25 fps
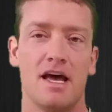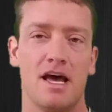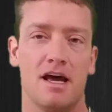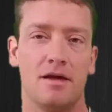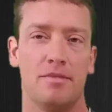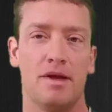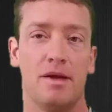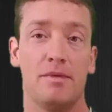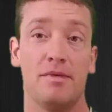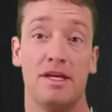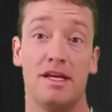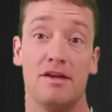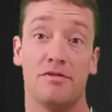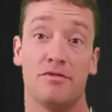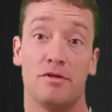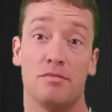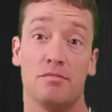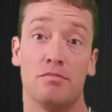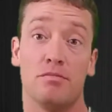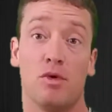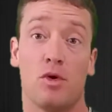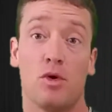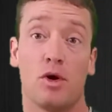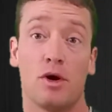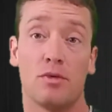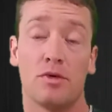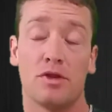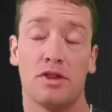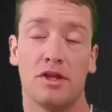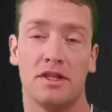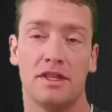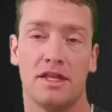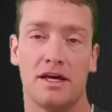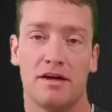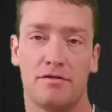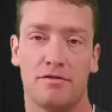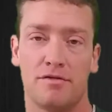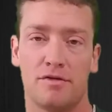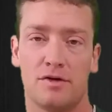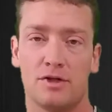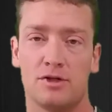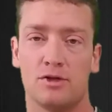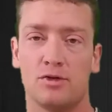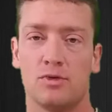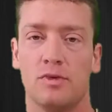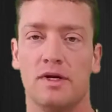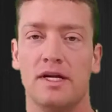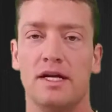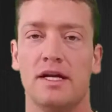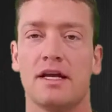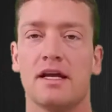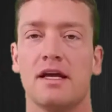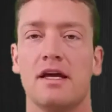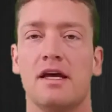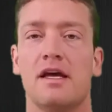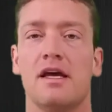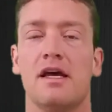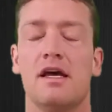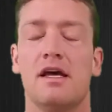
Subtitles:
and maybe even more within that first week,